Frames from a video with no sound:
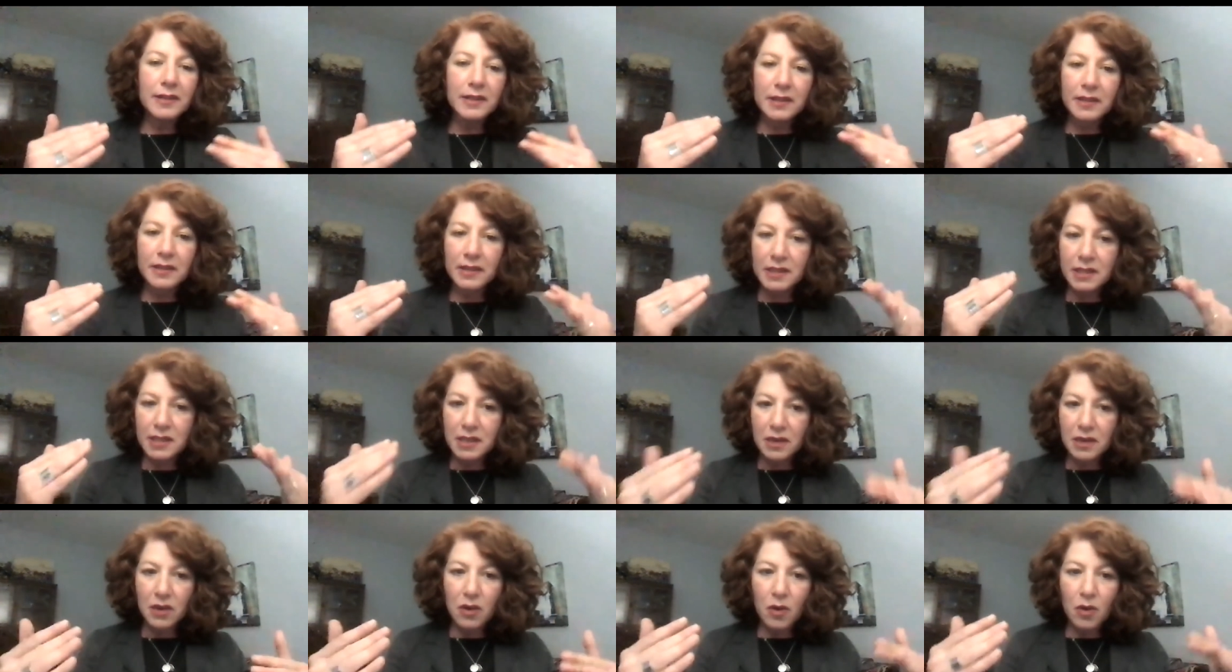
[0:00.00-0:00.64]
is
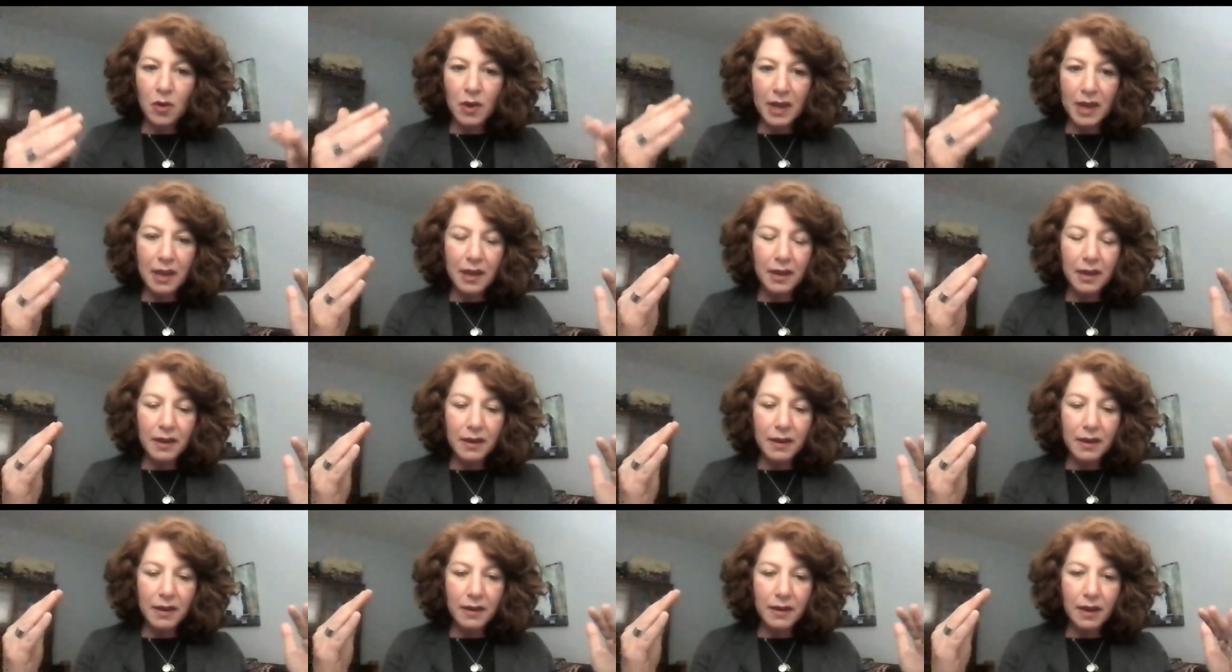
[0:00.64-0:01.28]
still
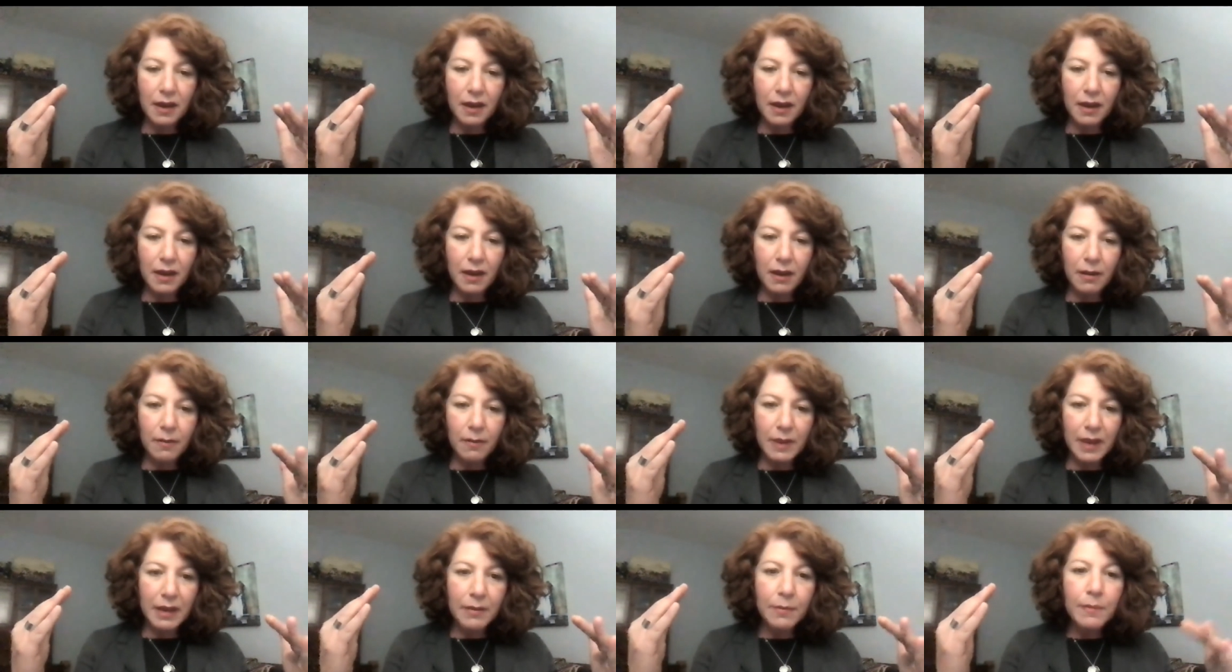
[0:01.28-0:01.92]
in um,
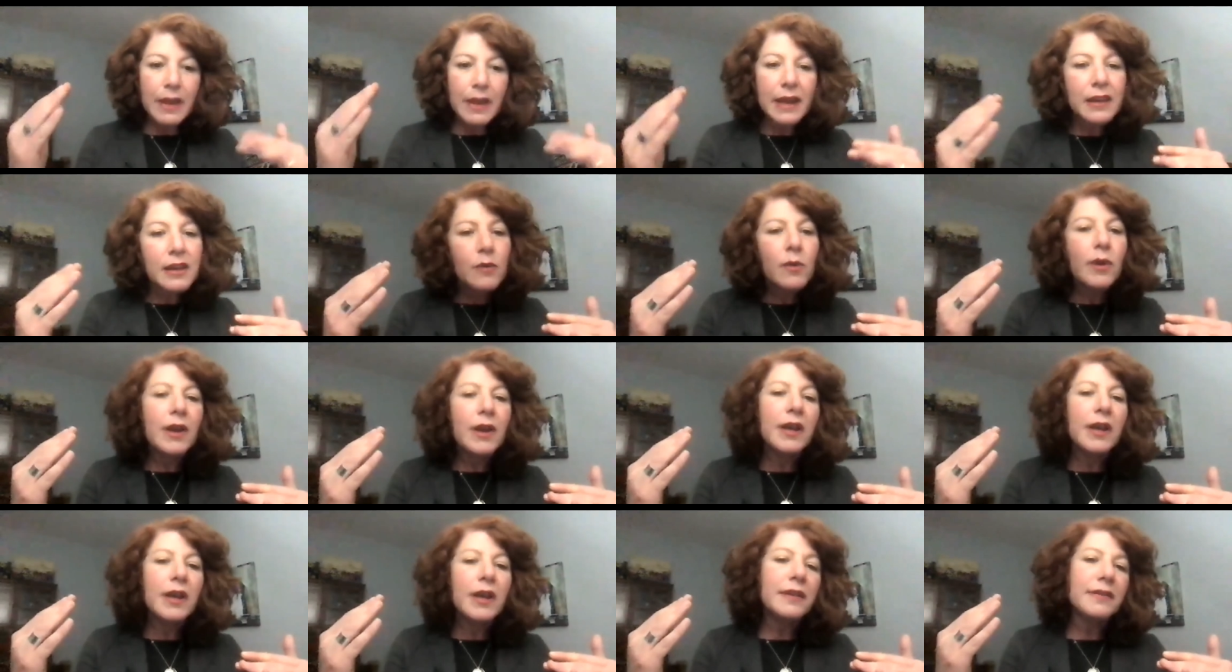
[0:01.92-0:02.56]
in many
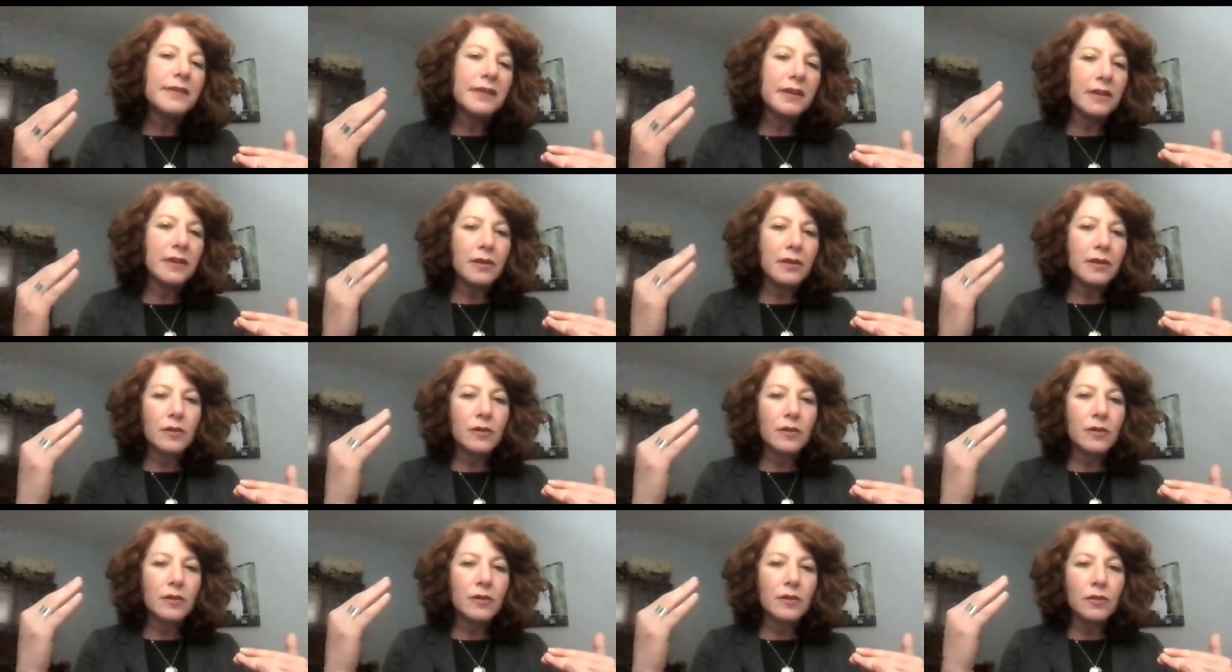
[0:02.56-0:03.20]
ways in a
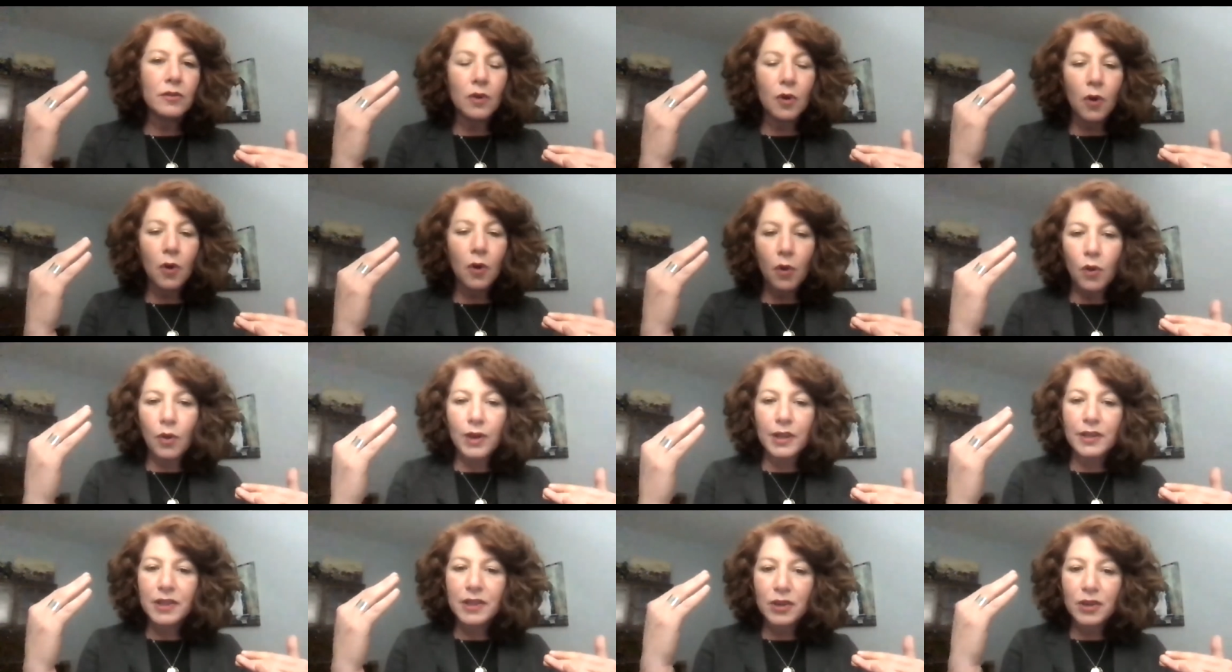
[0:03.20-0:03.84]
cold they're
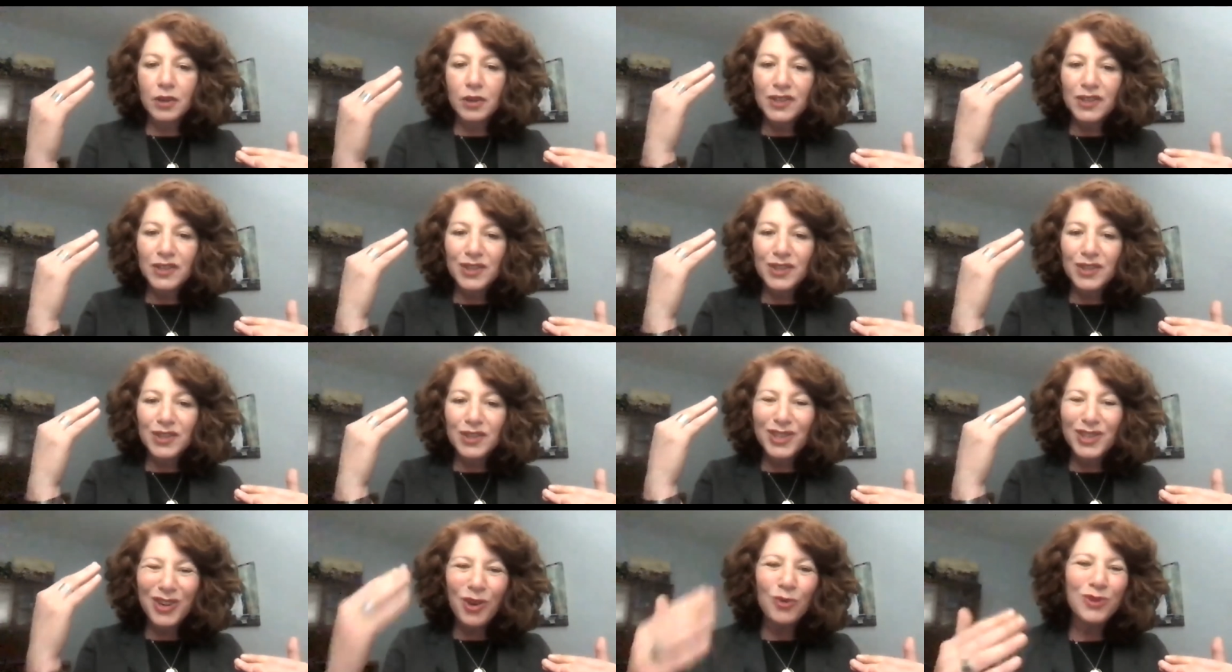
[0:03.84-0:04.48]
still
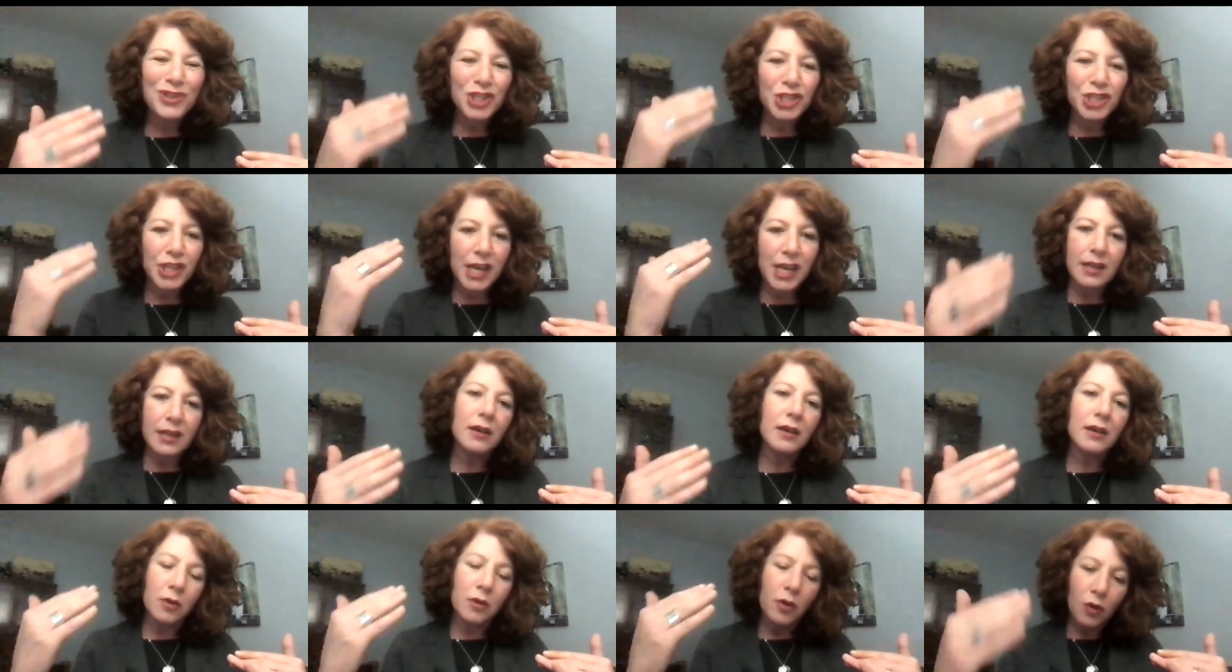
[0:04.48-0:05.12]
shaking a cold
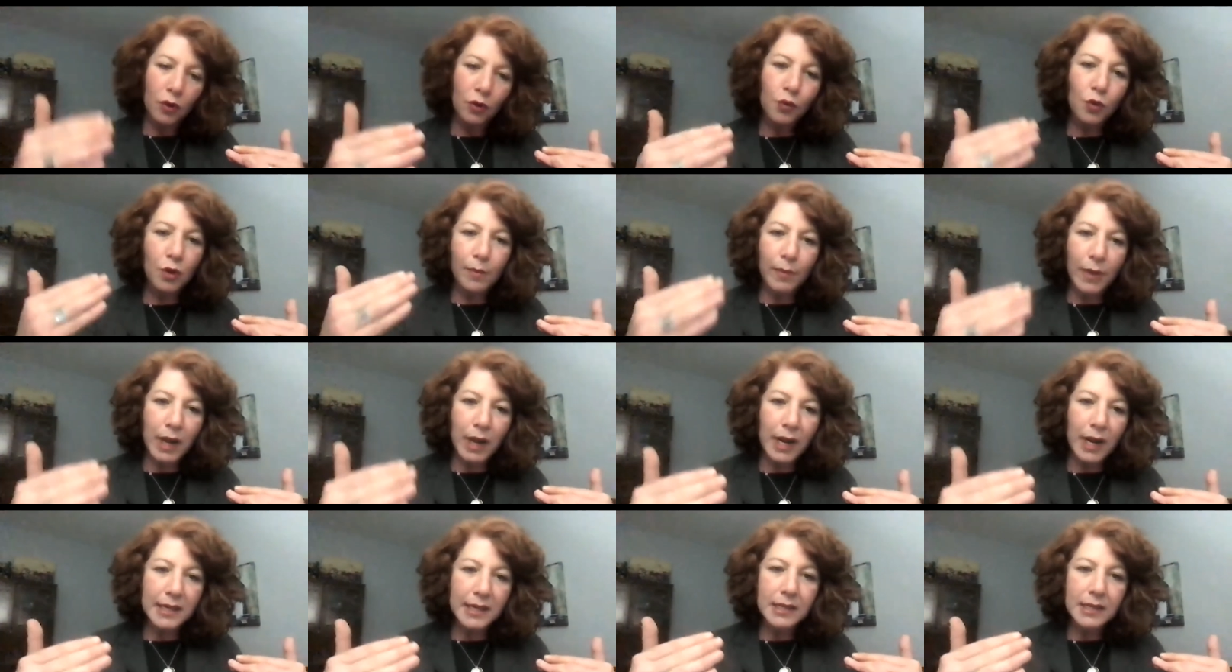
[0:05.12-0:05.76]
war
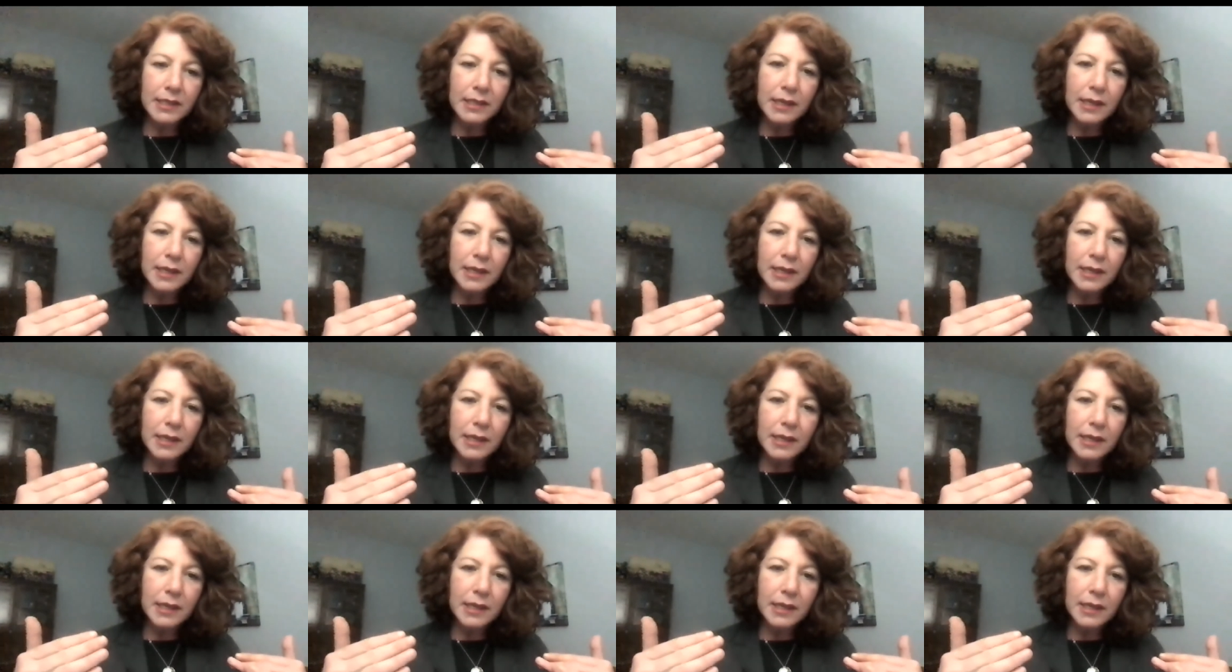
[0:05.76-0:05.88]
mindset